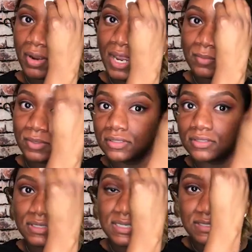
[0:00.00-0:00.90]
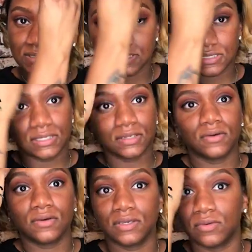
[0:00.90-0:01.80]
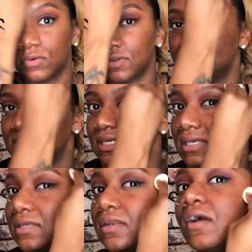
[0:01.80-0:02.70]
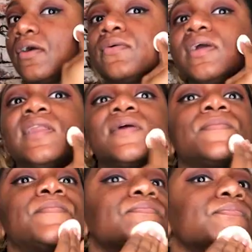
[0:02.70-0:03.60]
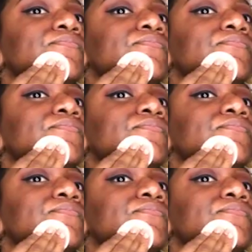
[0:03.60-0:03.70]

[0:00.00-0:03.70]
on top of makeup to blot throughout the day without